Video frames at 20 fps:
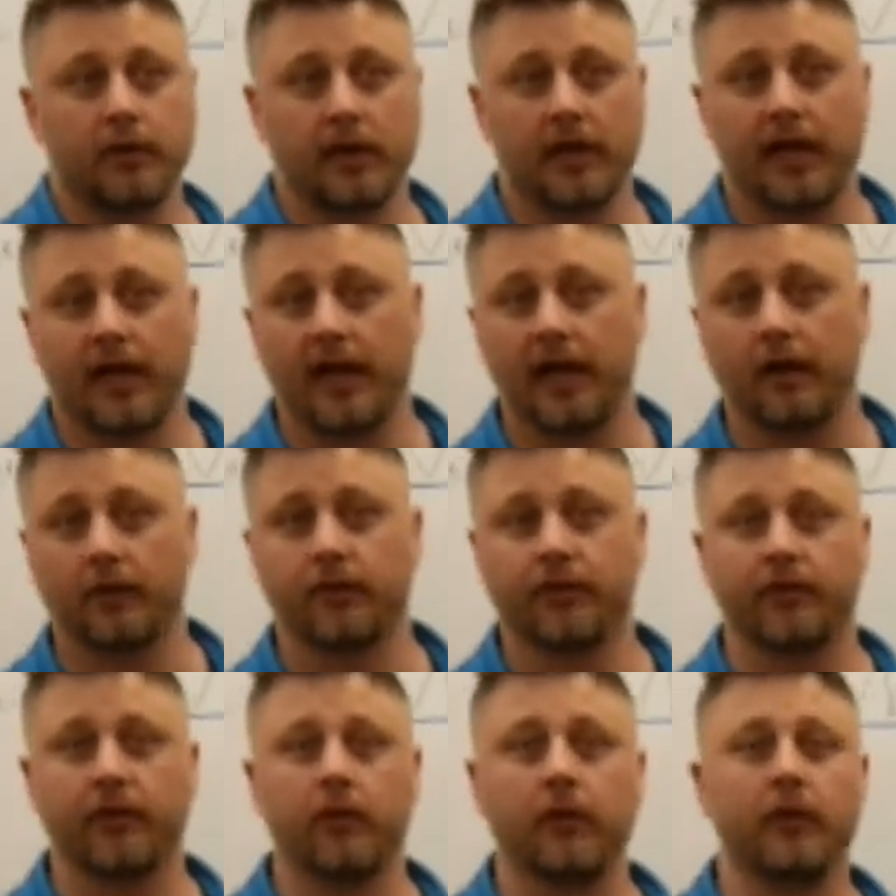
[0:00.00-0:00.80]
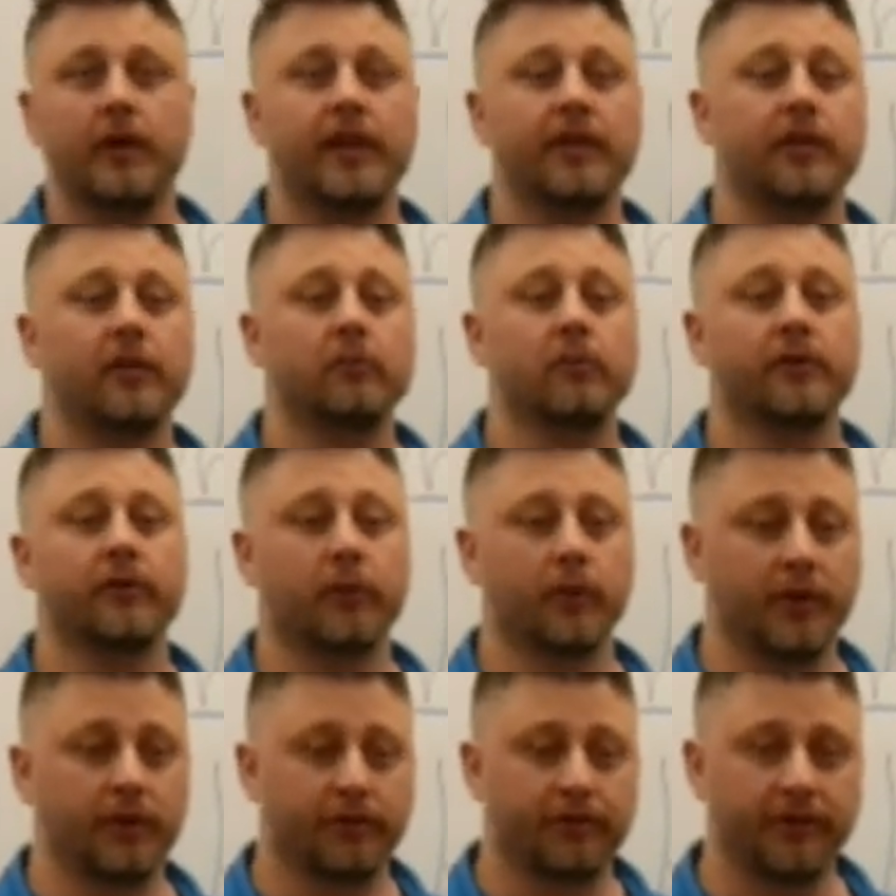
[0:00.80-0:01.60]
How soon is it
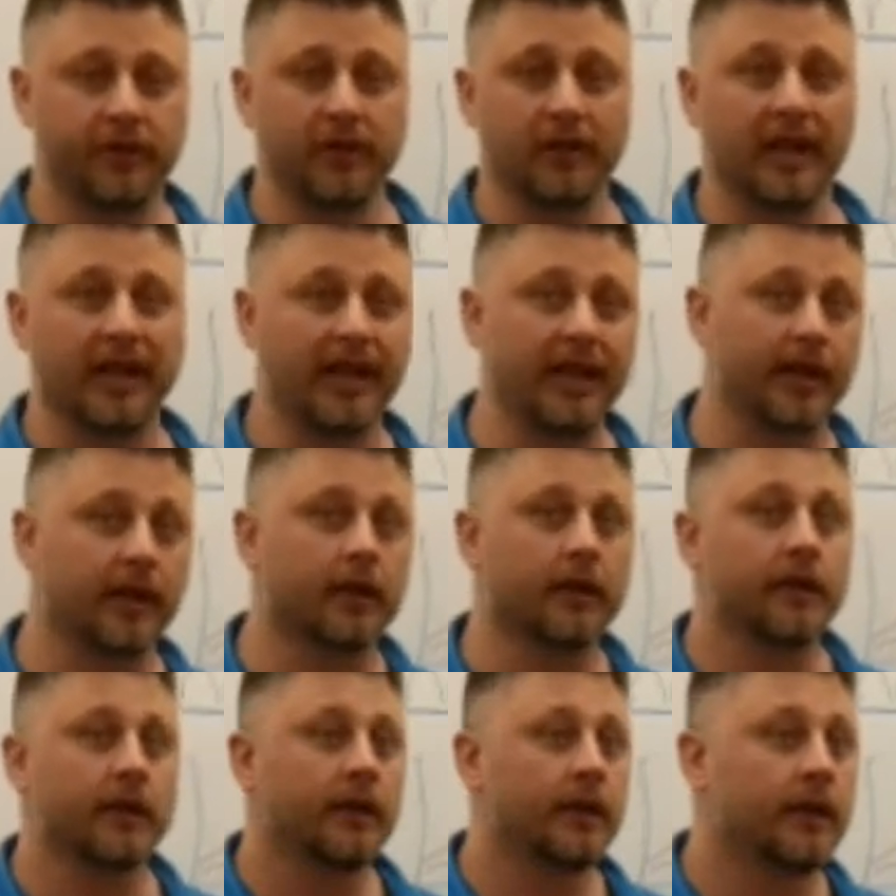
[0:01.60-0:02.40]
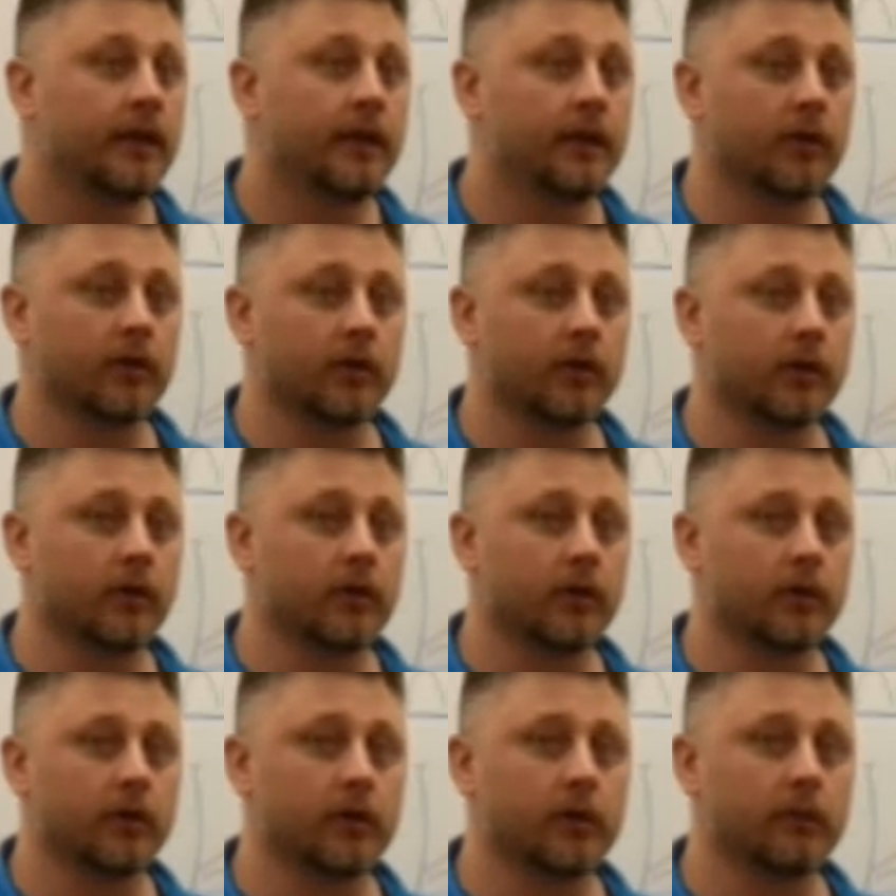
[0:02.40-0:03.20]
before you feel like
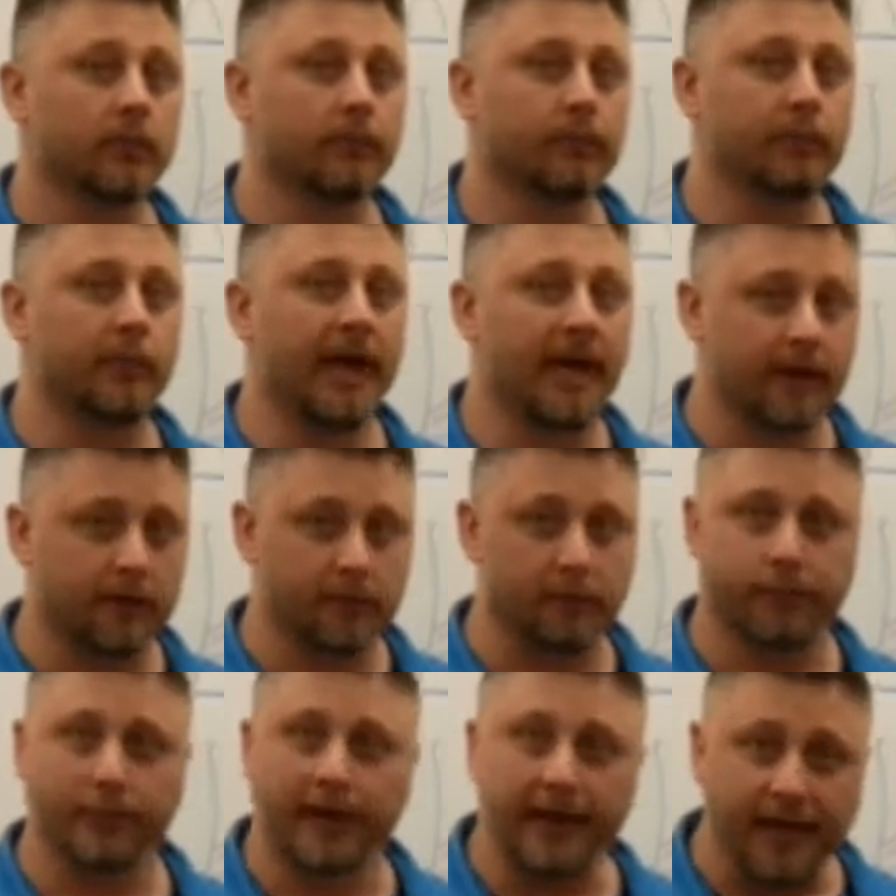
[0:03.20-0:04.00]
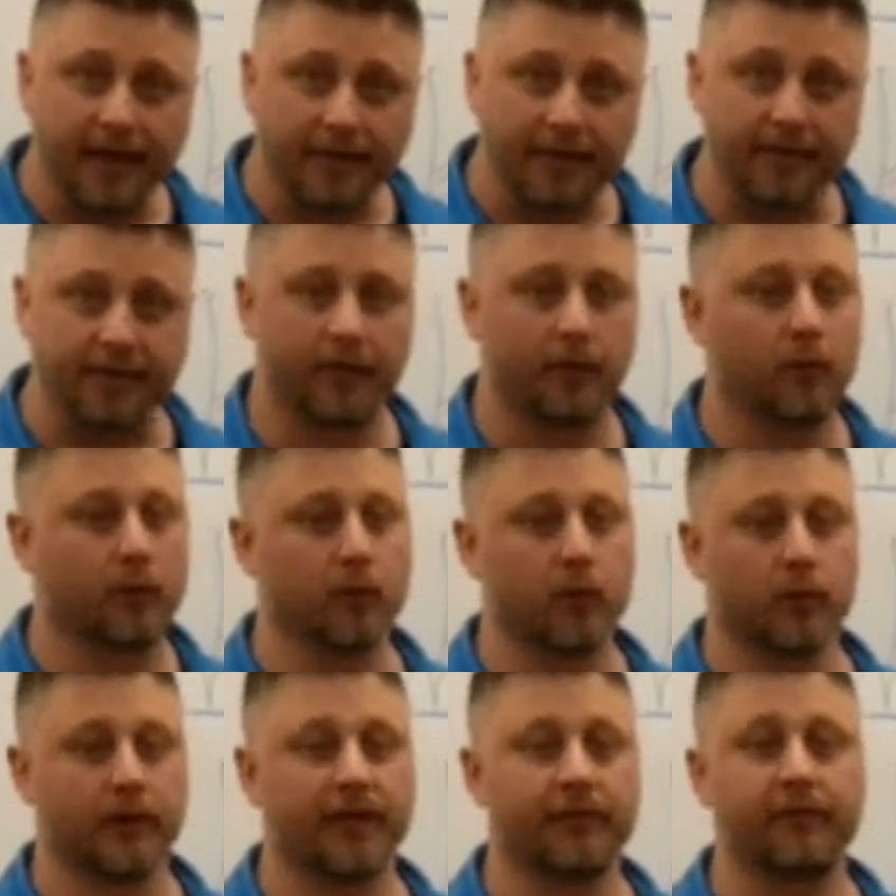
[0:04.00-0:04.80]
you're out of breath?
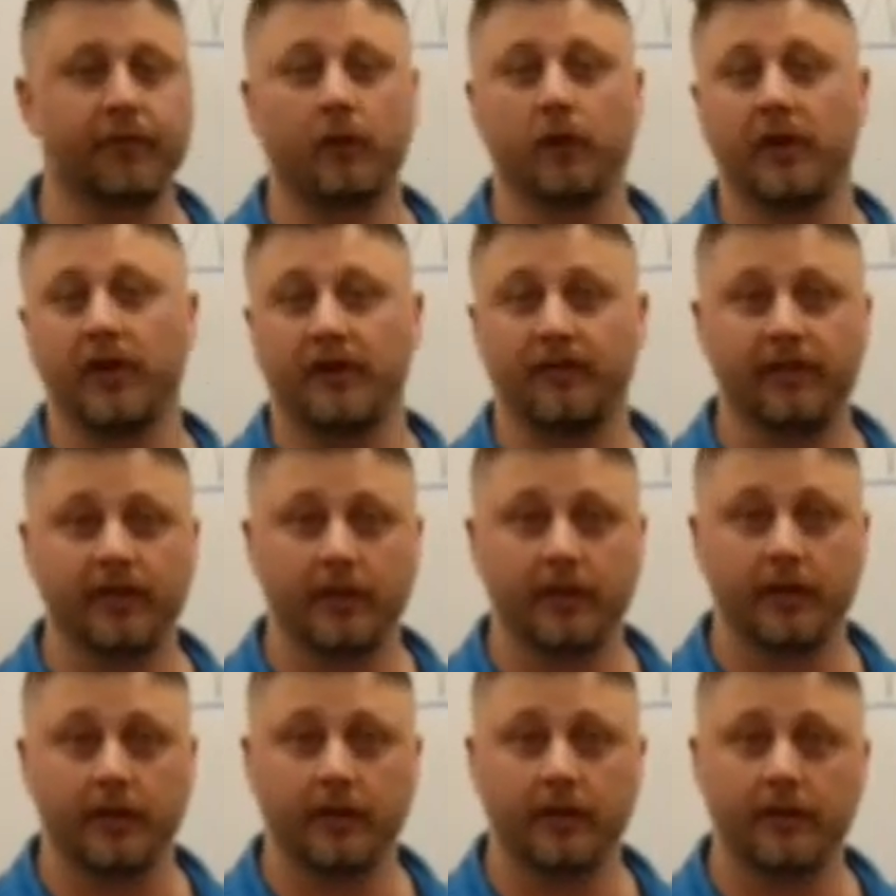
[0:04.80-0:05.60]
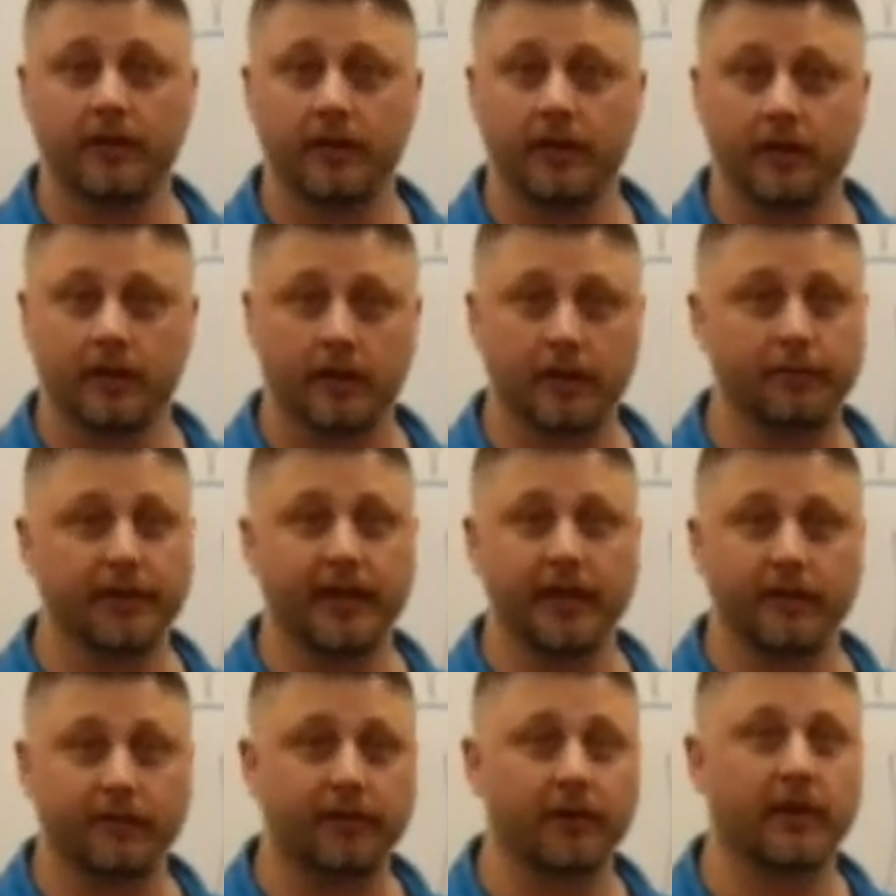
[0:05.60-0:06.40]
Or if you even,
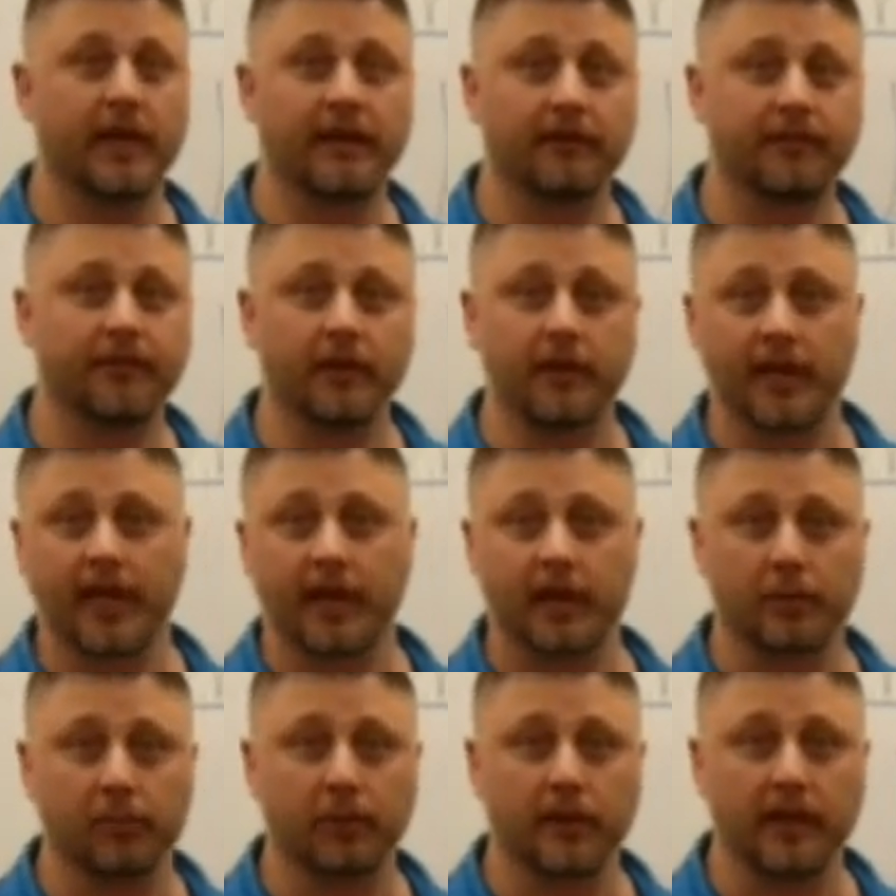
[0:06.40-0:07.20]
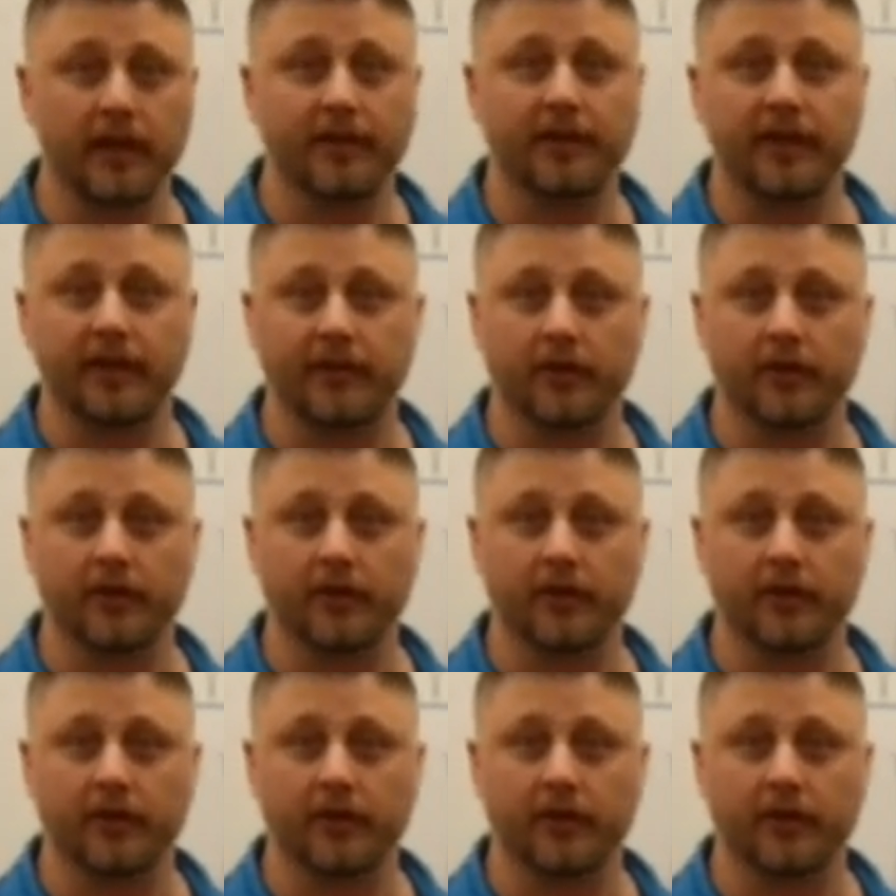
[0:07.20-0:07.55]
if you're not feeling out of breath, that's